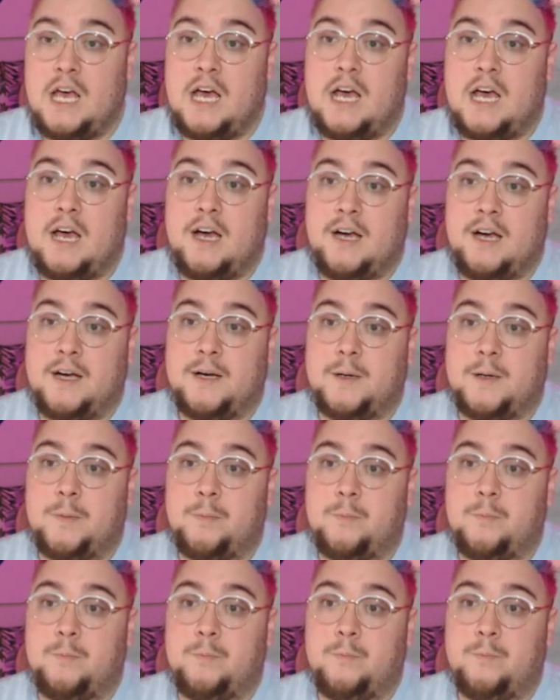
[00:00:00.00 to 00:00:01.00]
I
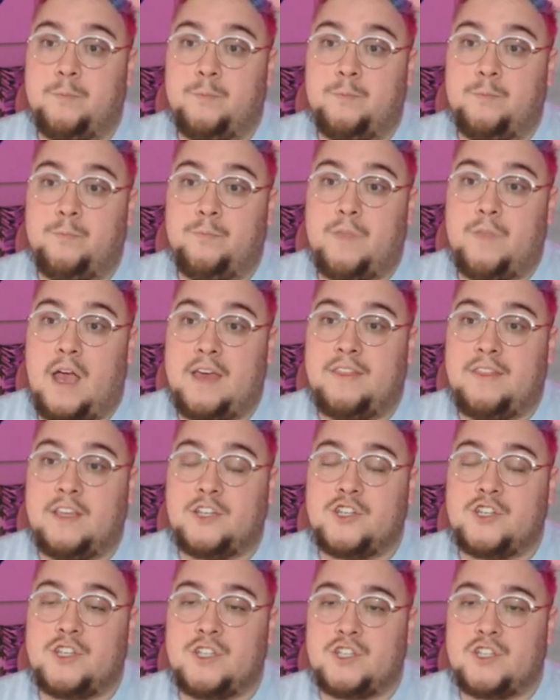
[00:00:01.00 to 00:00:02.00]
think
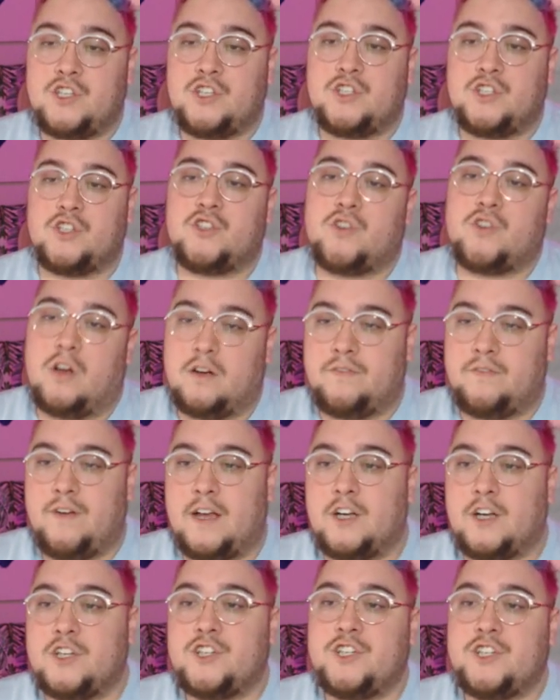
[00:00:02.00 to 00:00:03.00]
she's a strong
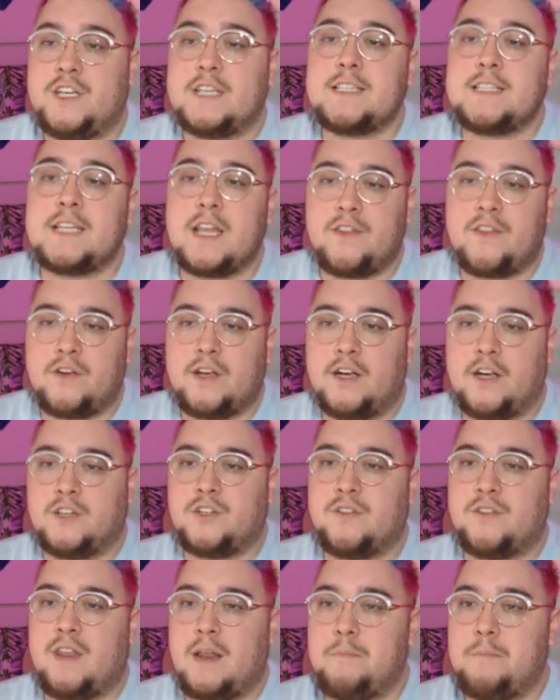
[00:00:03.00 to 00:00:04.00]
fighter. She is another character
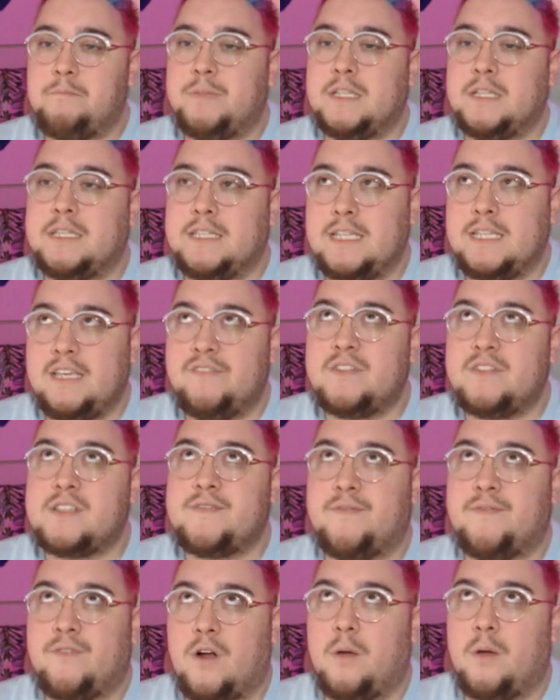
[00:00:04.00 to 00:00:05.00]
that I believe is
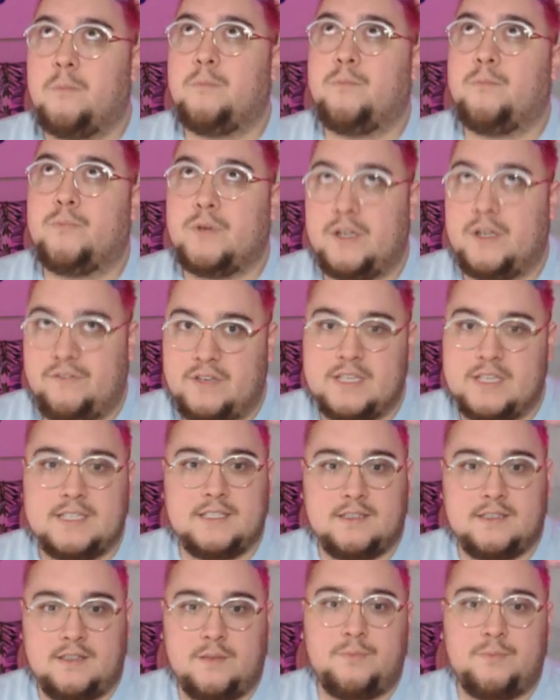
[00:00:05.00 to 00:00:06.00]
from
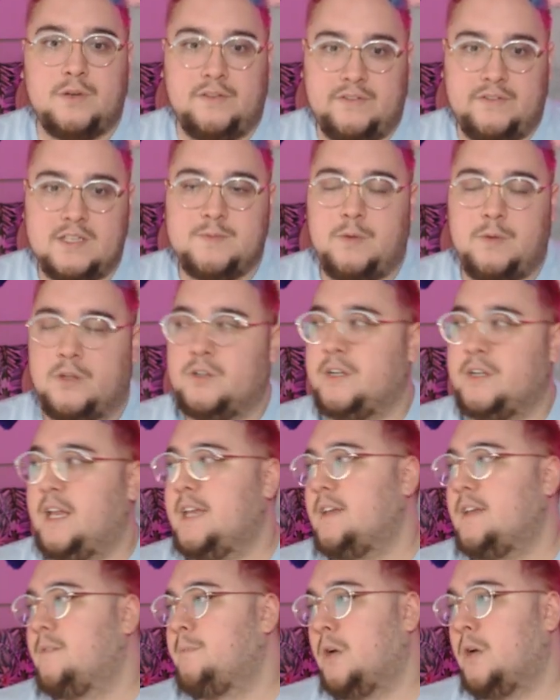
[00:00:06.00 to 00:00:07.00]
the previous
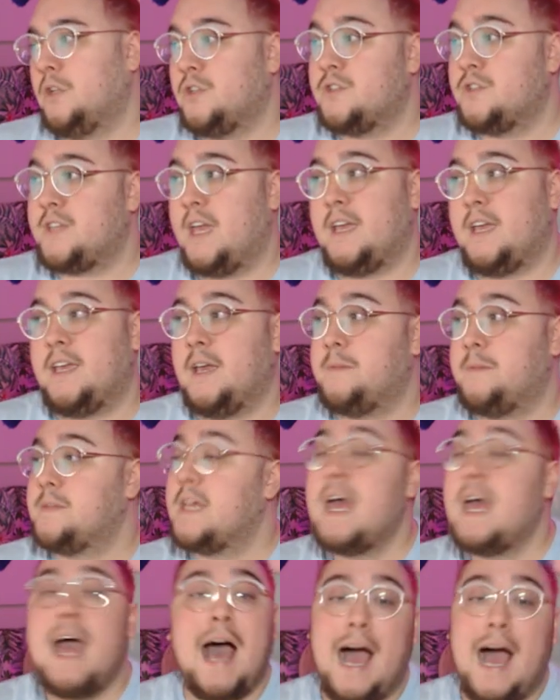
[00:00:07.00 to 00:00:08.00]
Baldur's Gate games.
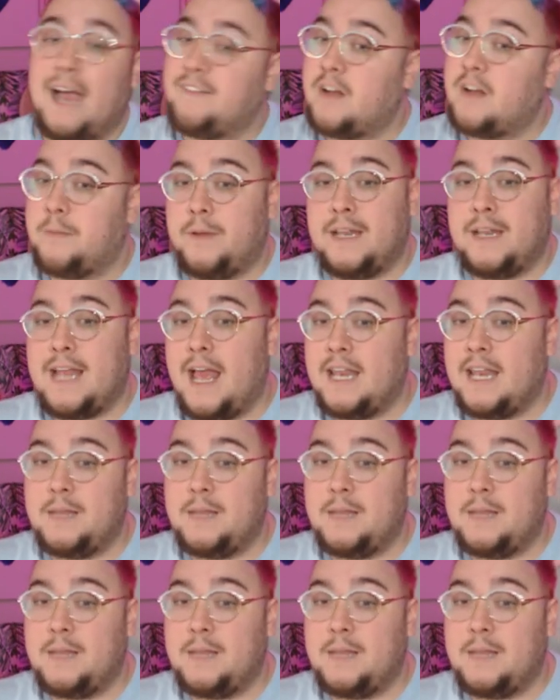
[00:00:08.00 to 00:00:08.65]
I have not played any